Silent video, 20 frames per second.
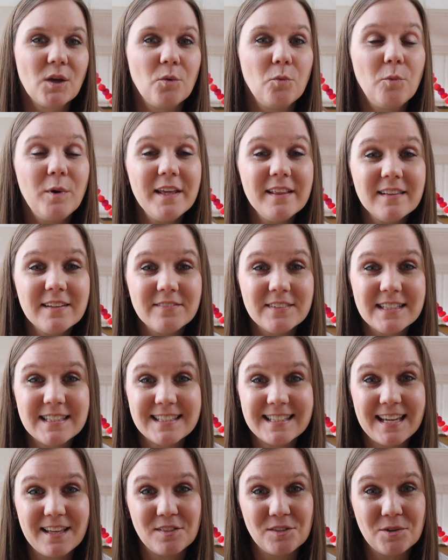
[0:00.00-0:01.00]
We live in
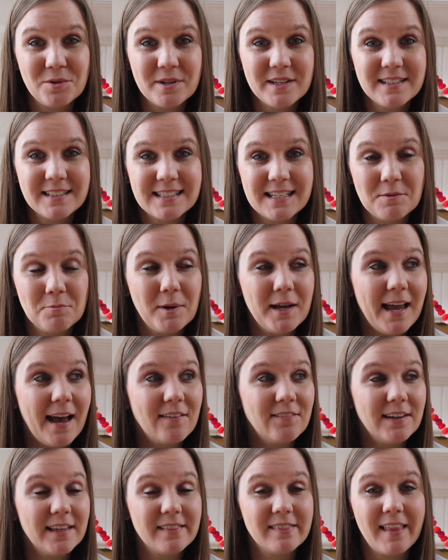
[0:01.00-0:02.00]
St. Louis and we
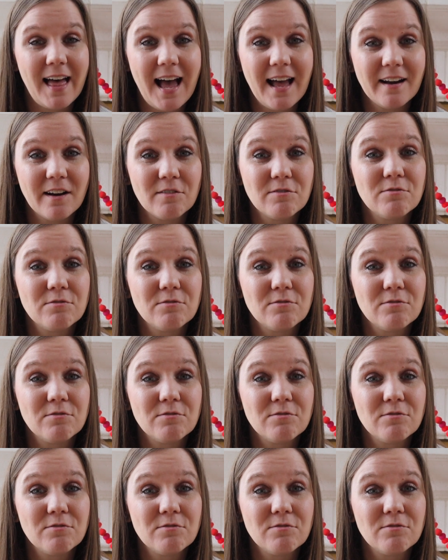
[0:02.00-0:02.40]
have a lot